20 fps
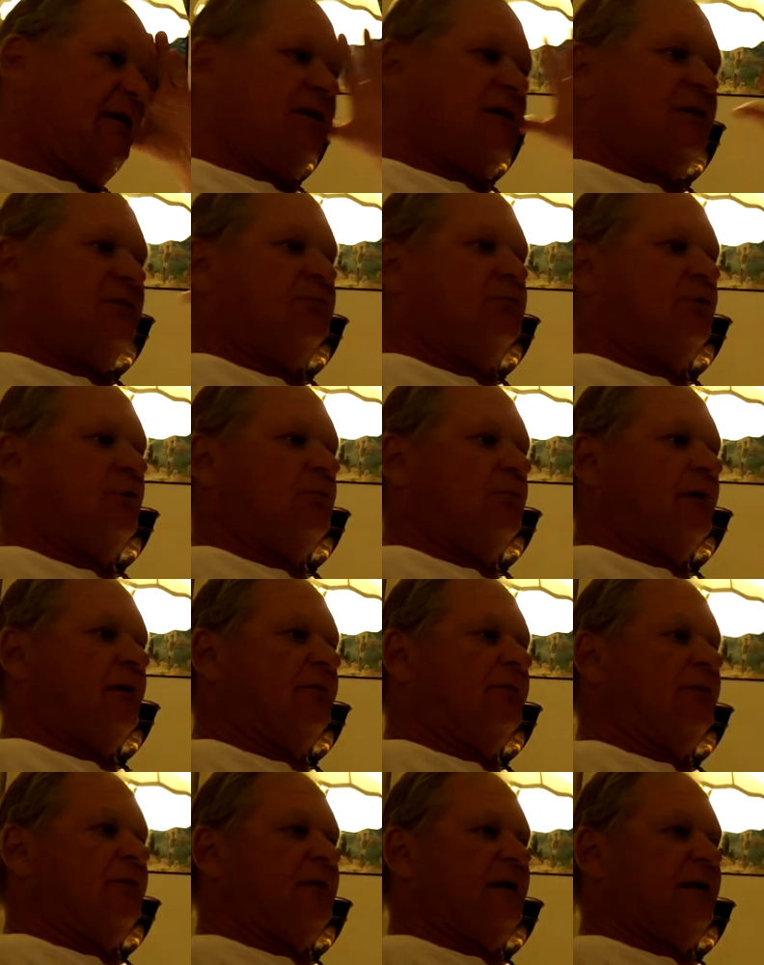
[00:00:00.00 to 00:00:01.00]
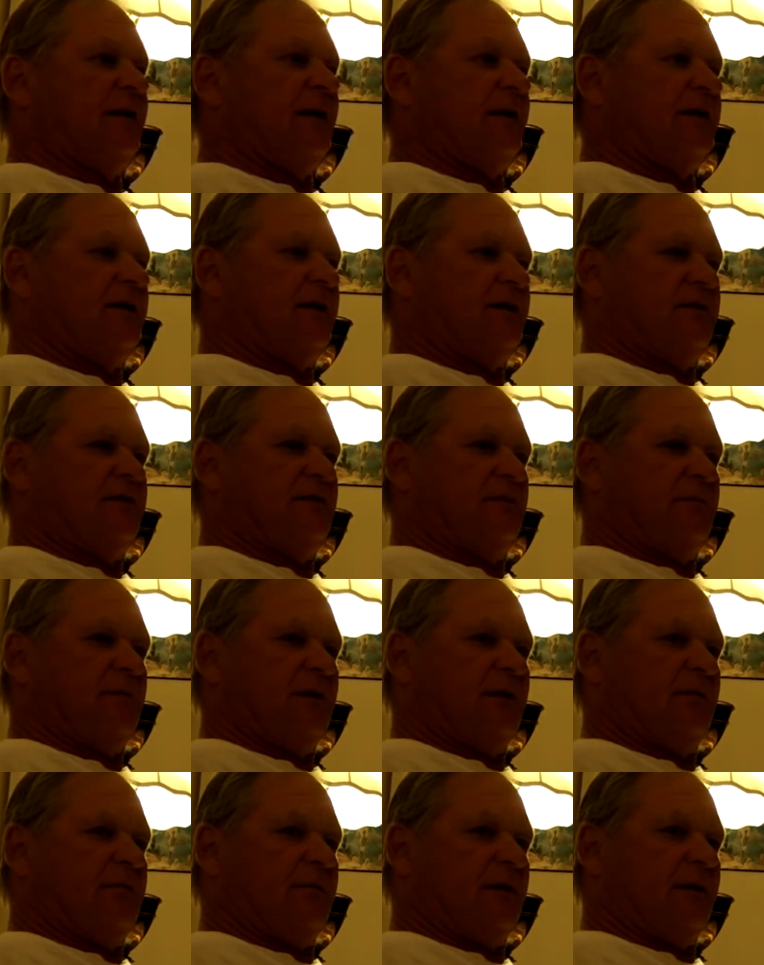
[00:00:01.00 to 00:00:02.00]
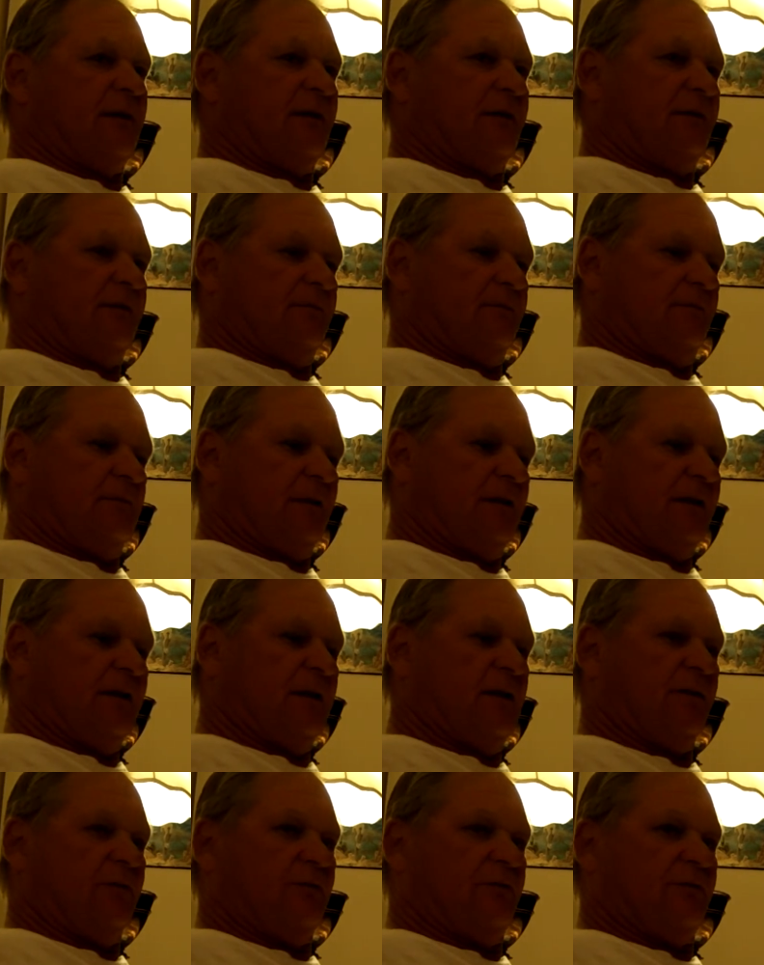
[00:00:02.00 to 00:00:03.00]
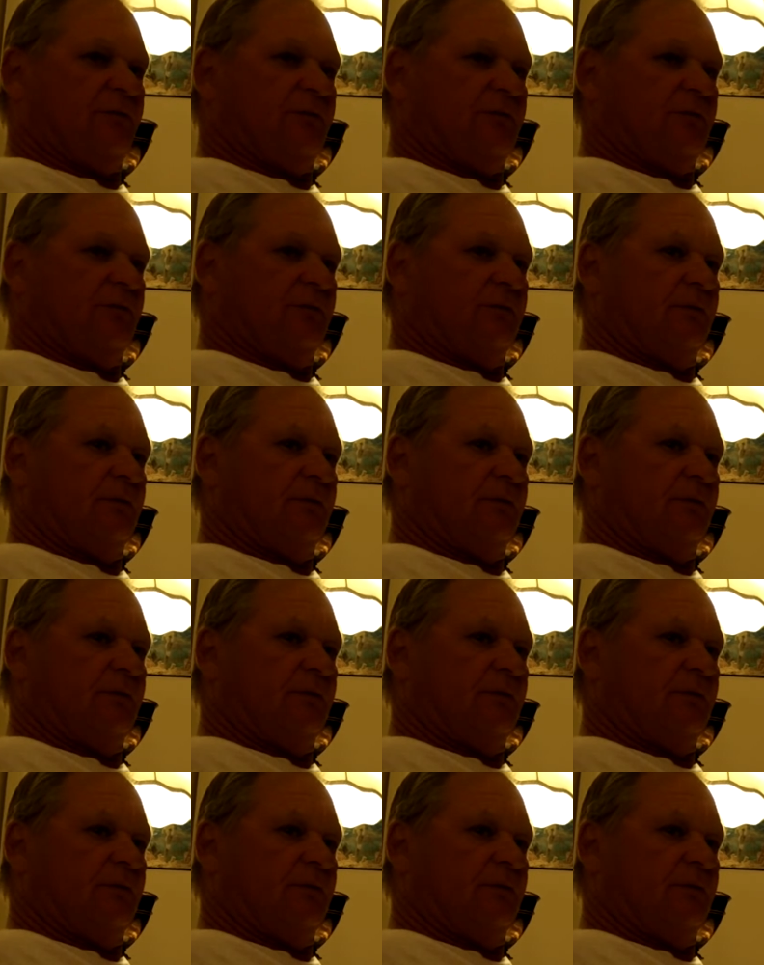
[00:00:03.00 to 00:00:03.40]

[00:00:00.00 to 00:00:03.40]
controlled everything they did to me by needles.